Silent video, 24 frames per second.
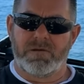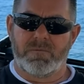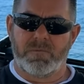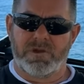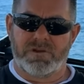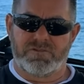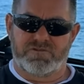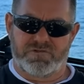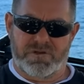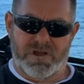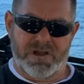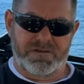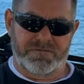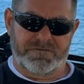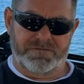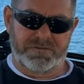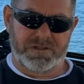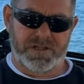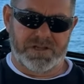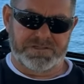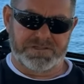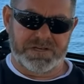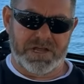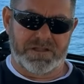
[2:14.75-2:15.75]
And we were trying to
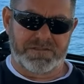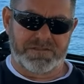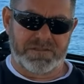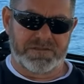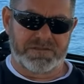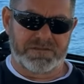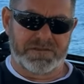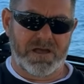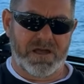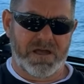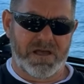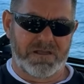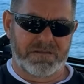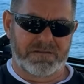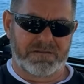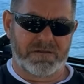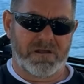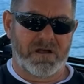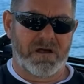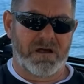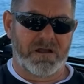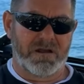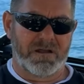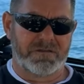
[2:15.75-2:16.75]
flush out these guys
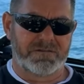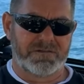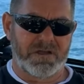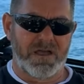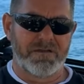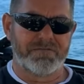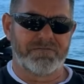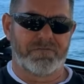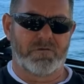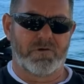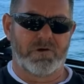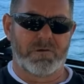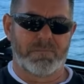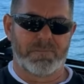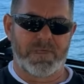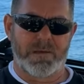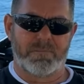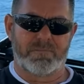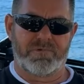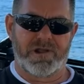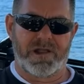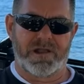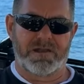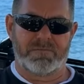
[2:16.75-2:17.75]
on a dive forum
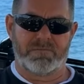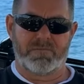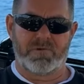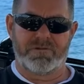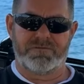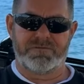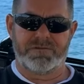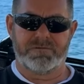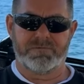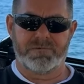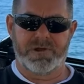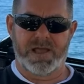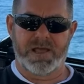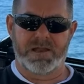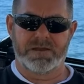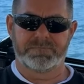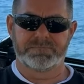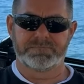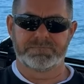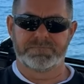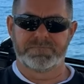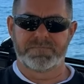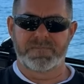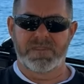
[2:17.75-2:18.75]
that Brandon Murphy ran,
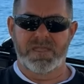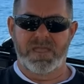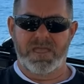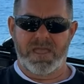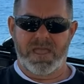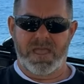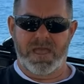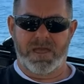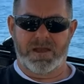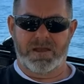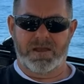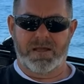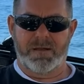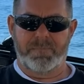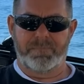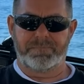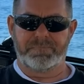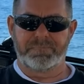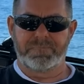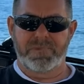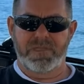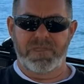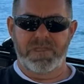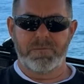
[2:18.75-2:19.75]
and
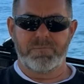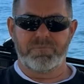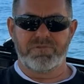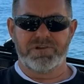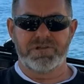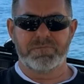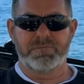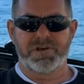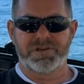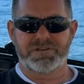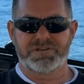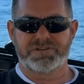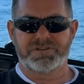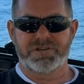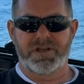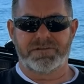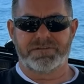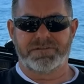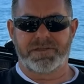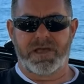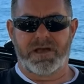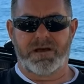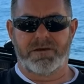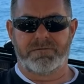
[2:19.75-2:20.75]
um, he pretty much
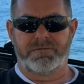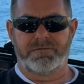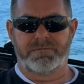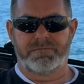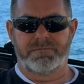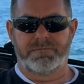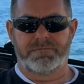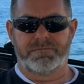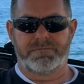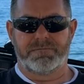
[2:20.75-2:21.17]
shut down